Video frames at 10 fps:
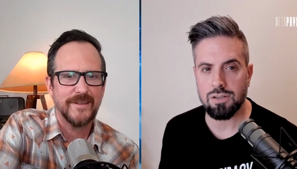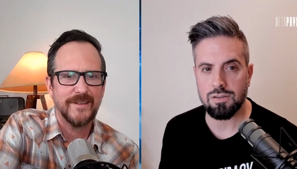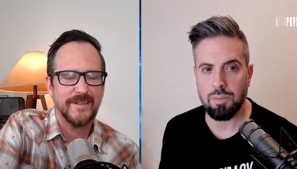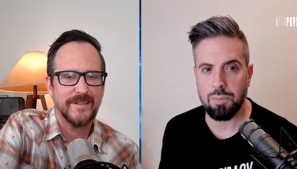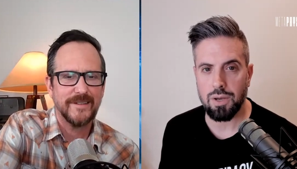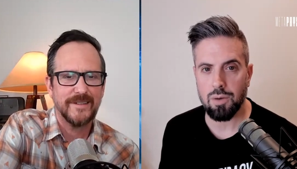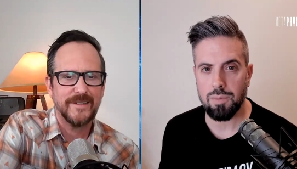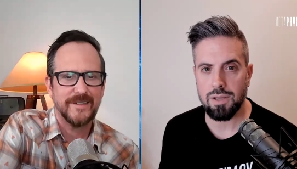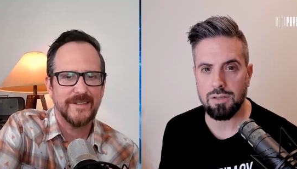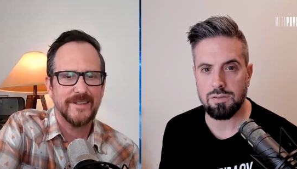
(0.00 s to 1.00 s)
Speaker 1: the
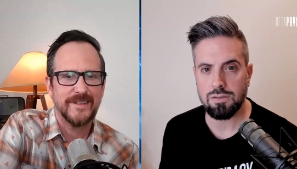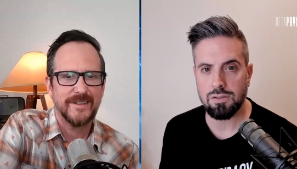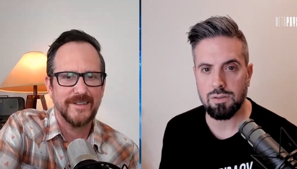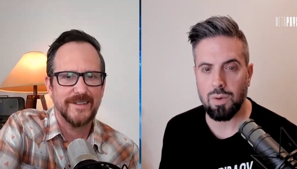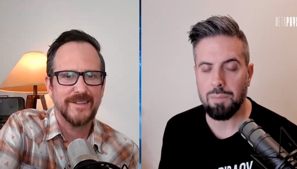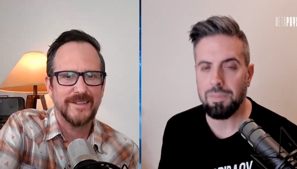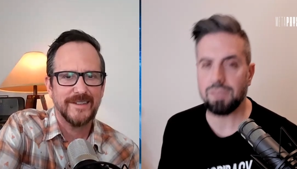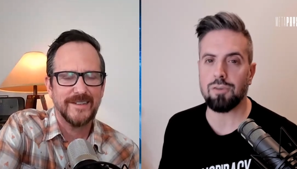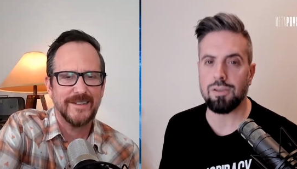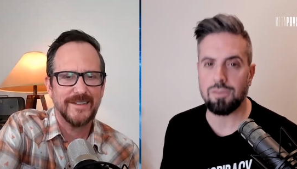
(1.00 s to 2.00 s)
pyramids, what
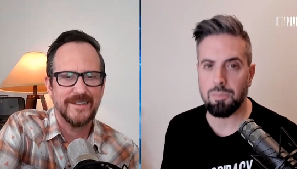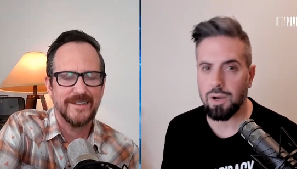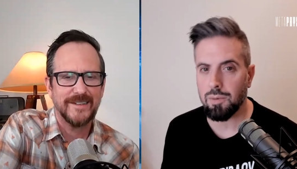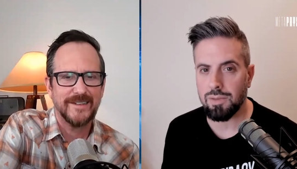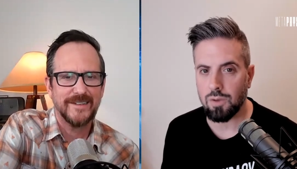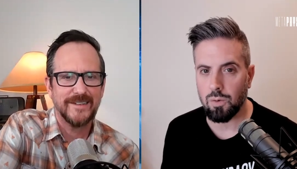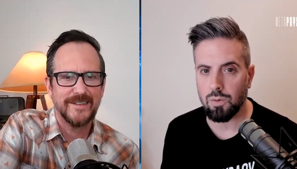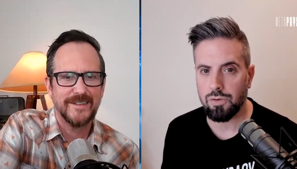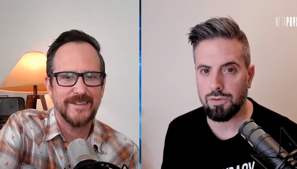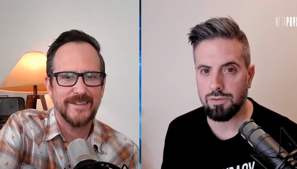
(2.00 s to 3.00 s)
mysteries the pyramids
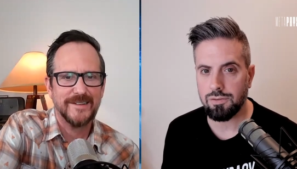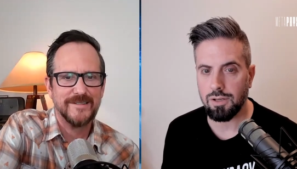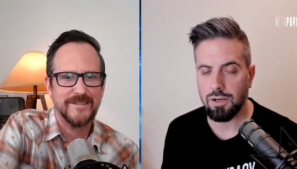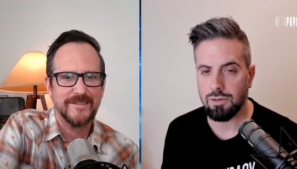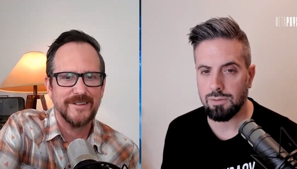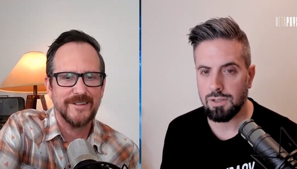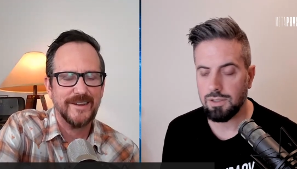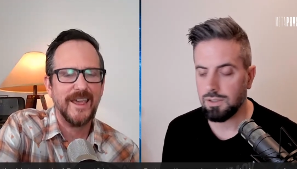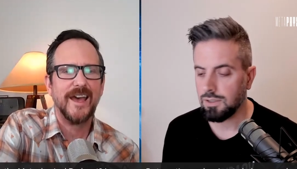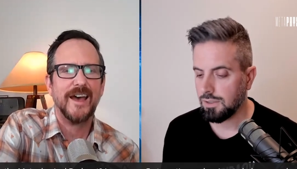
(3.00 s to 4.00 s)
hold. You know,
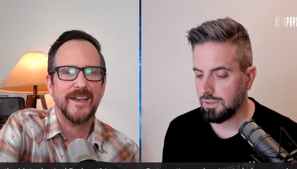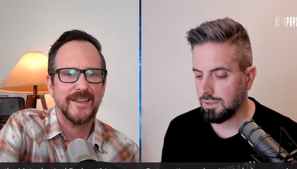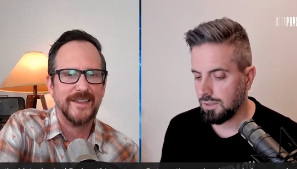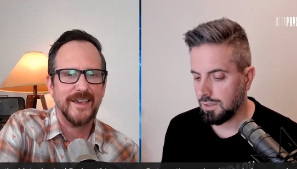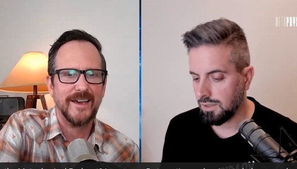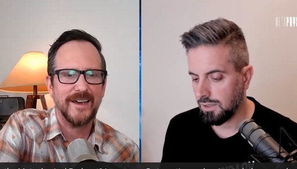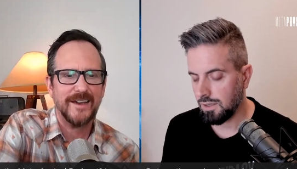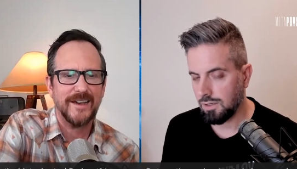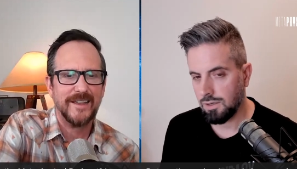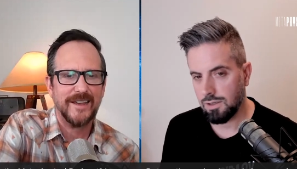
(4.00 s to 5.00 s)
Speaker 2: yeah,
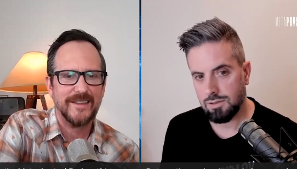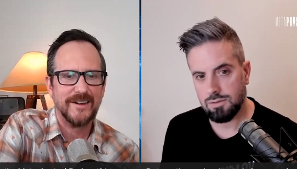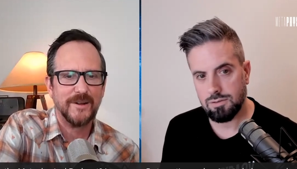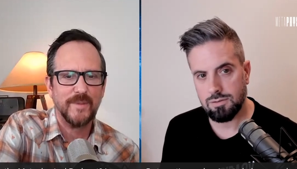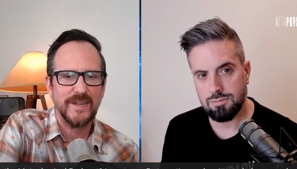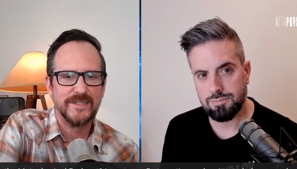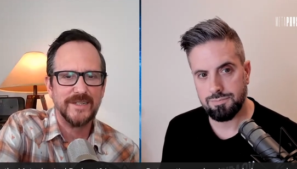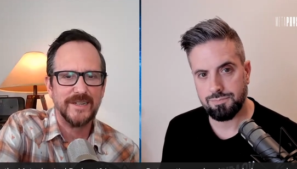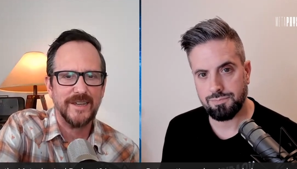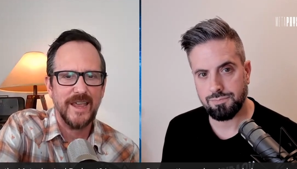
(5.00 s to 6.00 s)
yeah, I, they're
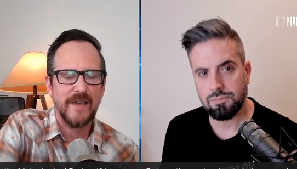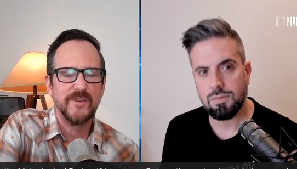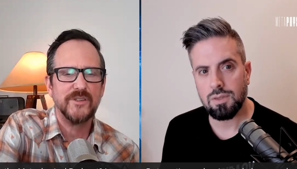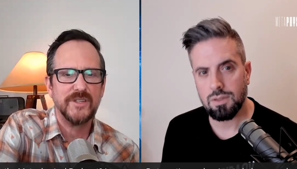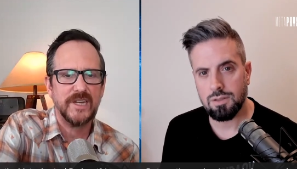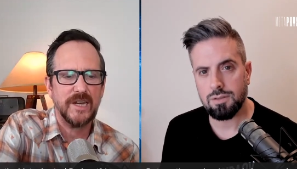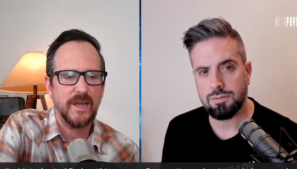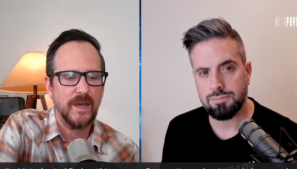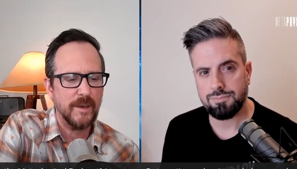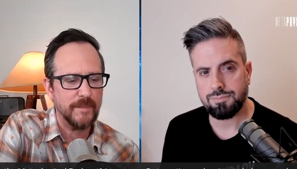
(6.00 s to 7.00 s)
amazing. Have you
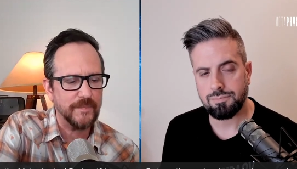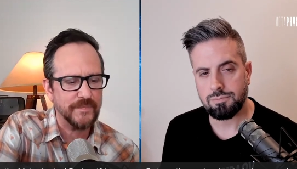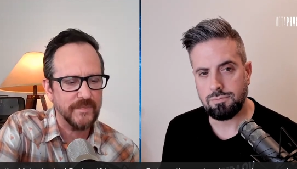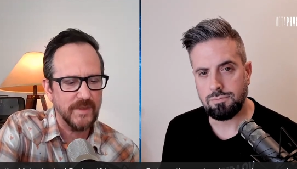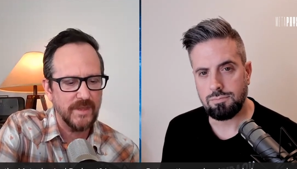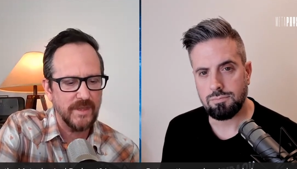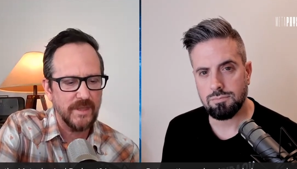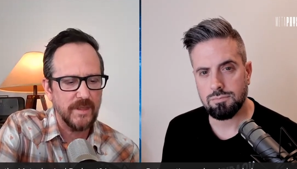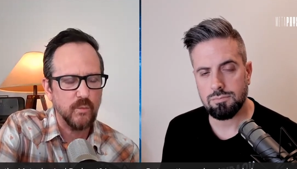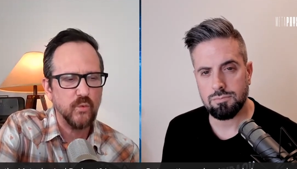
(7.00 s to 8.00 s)
seen um,
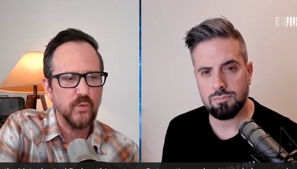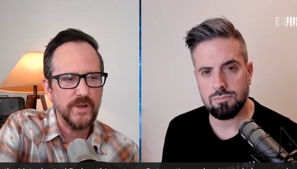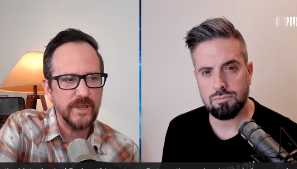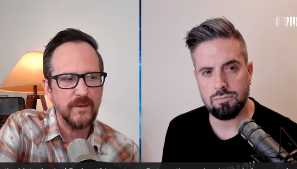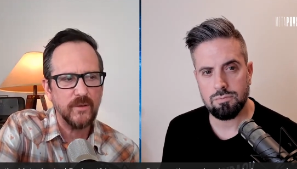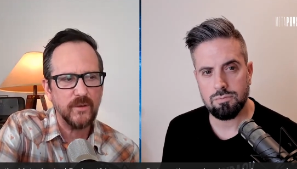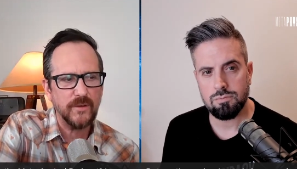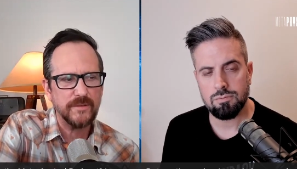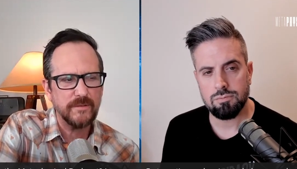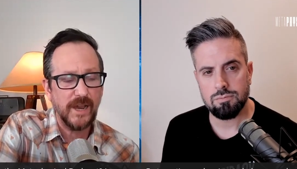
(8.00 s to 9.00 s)
the really
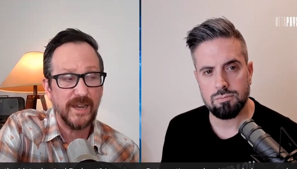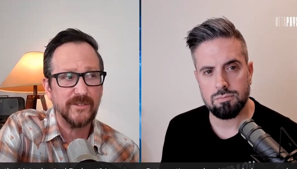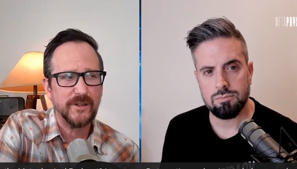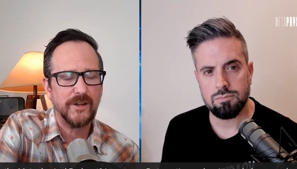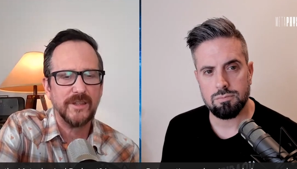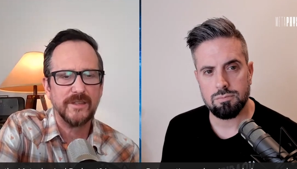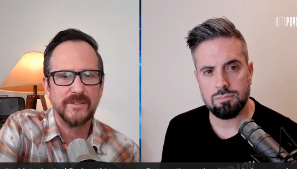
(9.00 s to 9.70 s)
old, I guess, turn of the